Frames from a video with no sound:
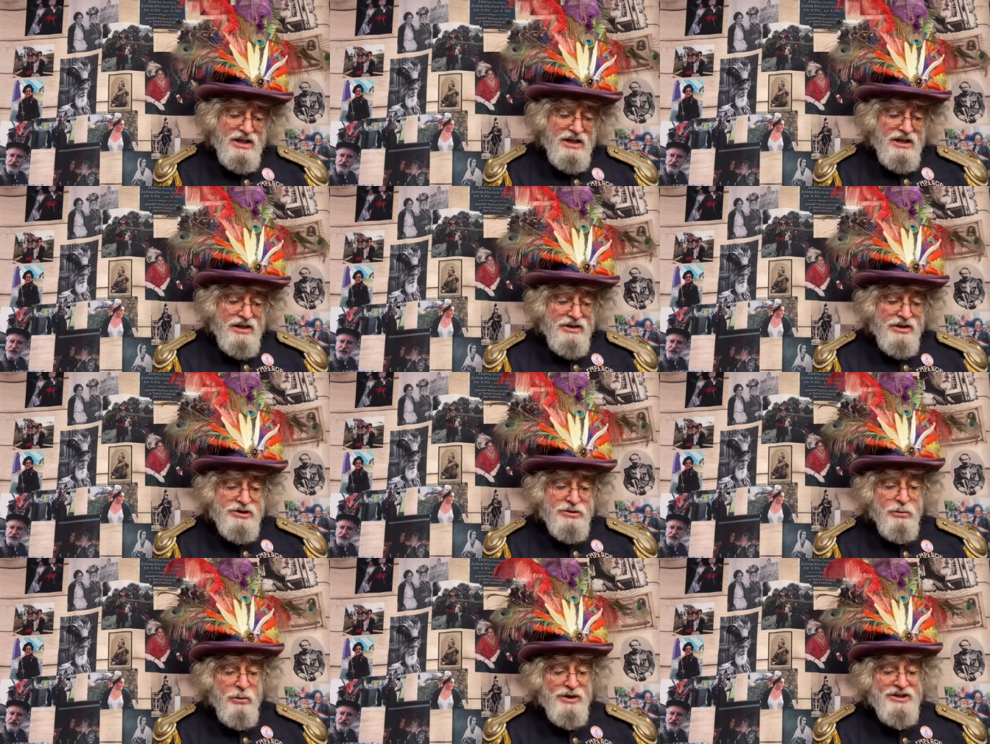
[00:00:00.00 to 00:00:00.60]
The
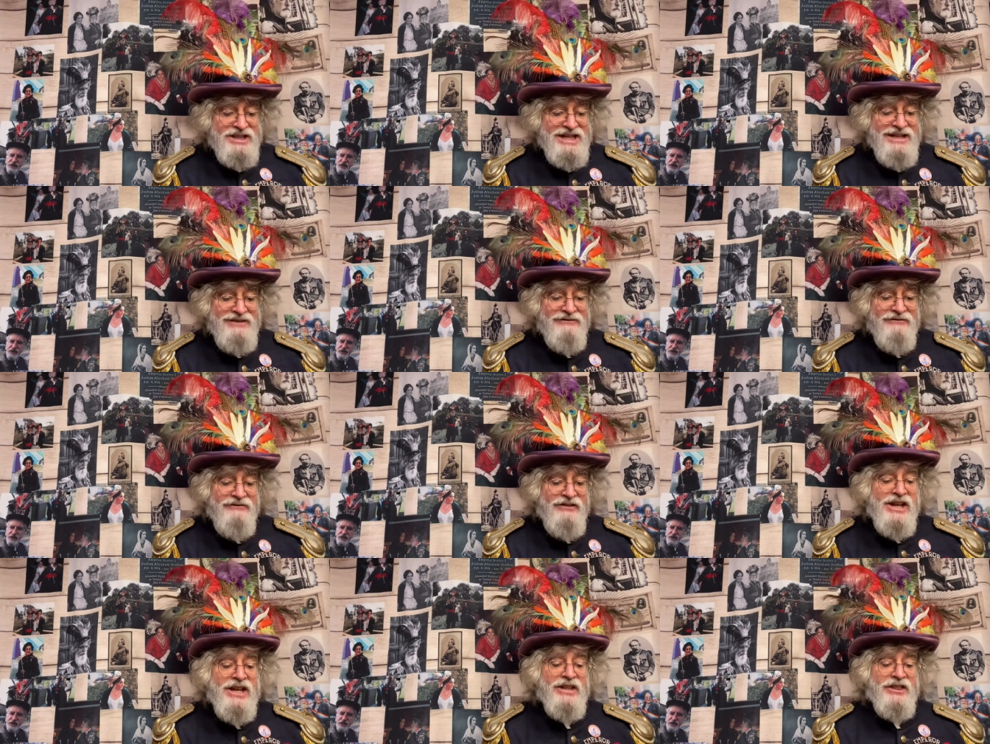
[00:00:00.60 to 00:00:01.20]

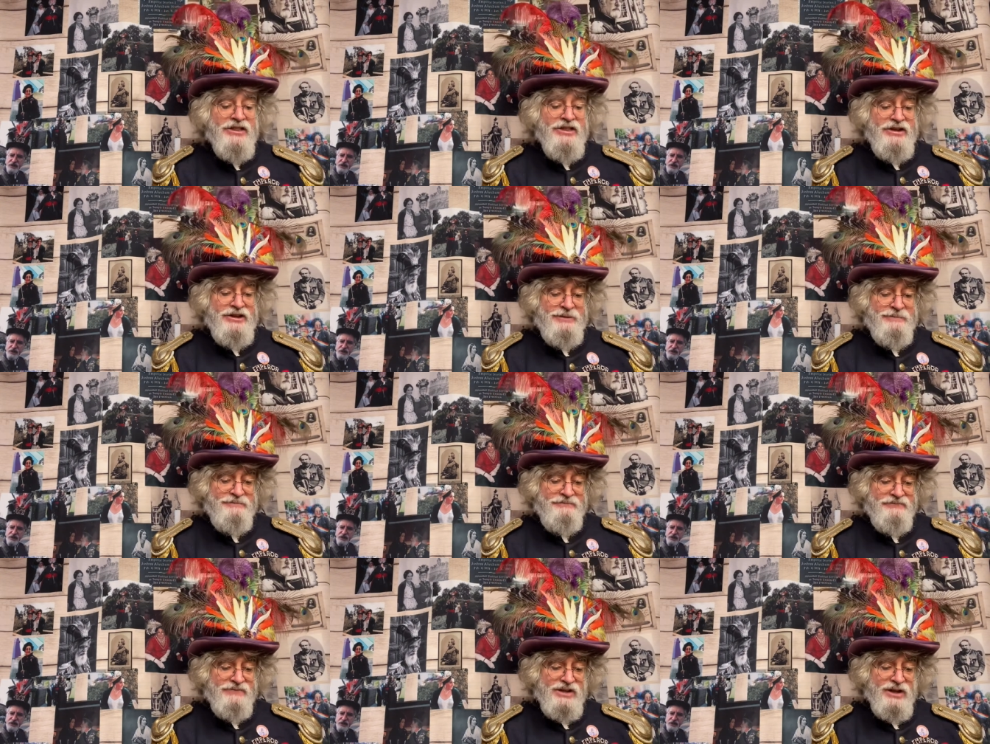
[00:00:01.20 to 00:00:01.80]
25th,
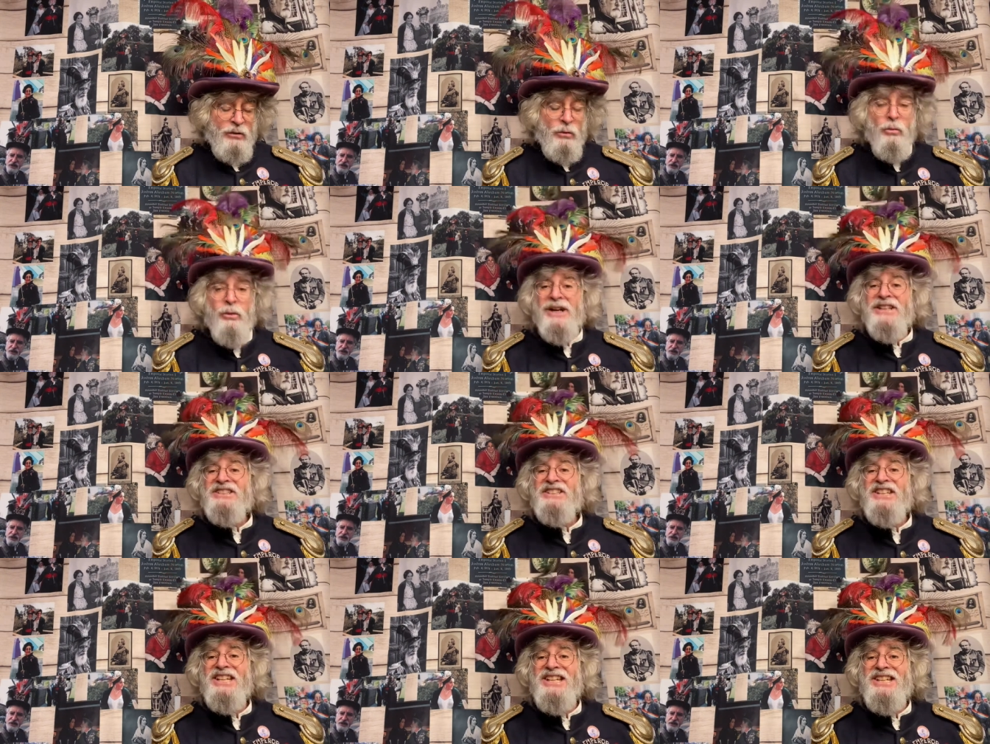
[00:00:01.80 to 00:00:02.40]

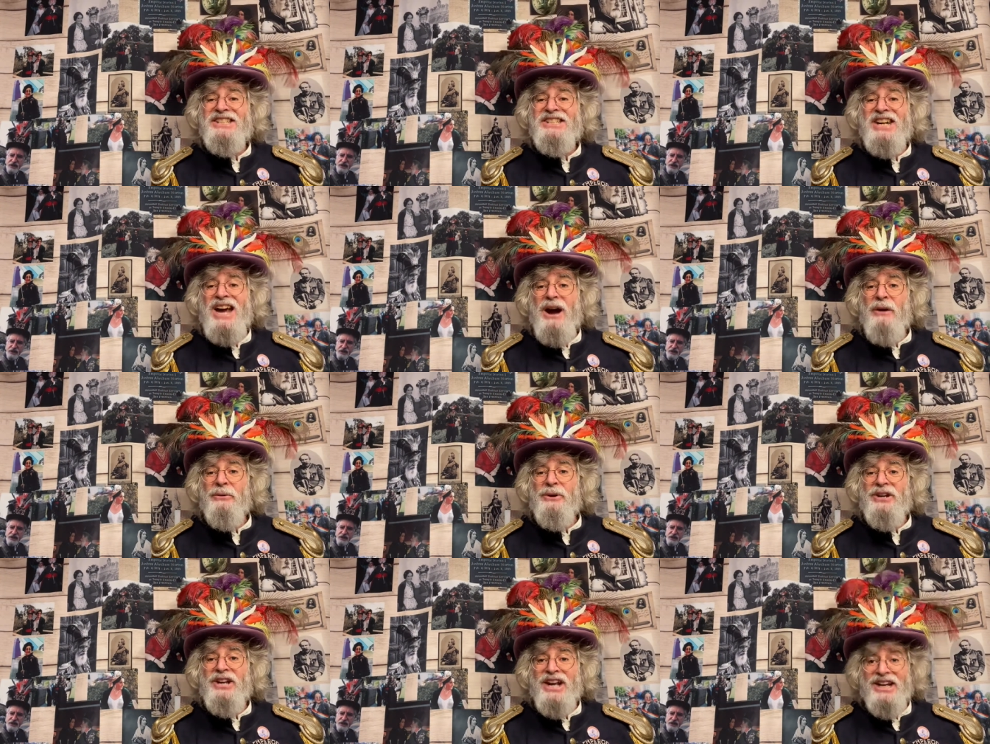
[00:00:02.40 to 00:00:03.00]
Whiskey
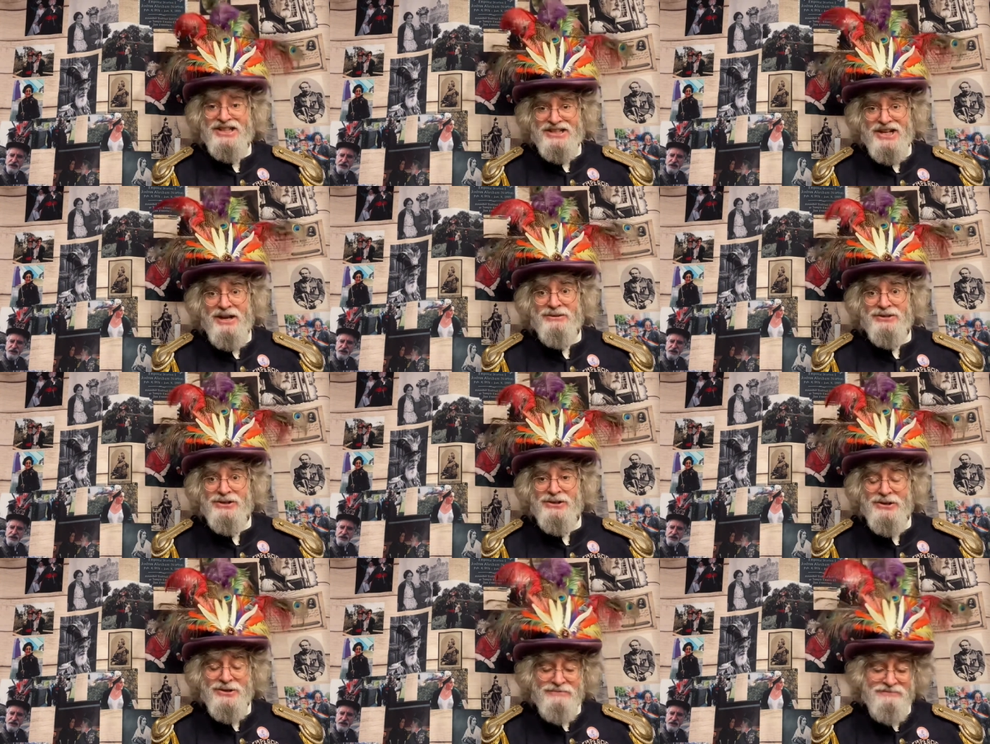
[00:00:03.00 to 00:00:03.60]
Sour Day, sounds
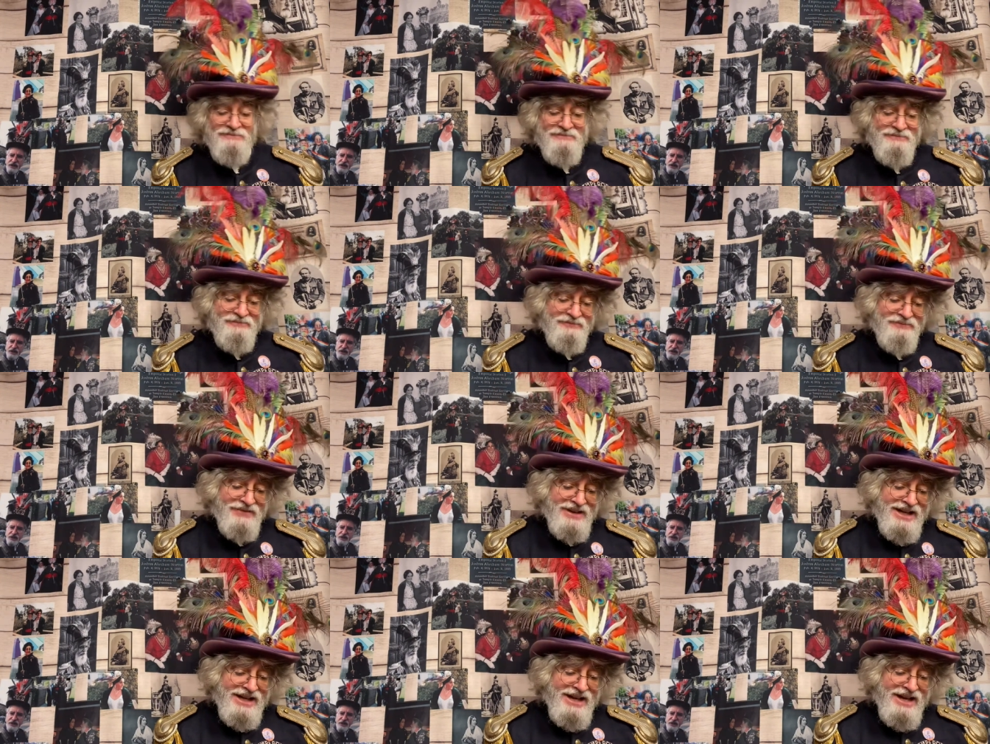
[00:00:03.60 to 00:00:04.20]
good.
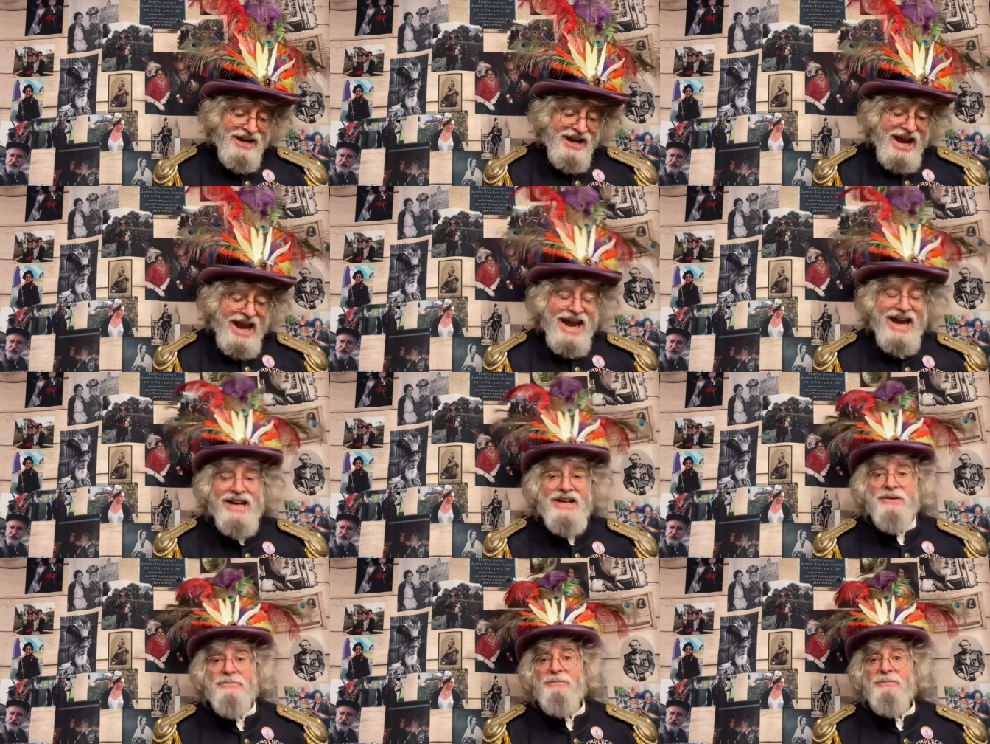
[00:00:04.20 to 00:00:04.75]
And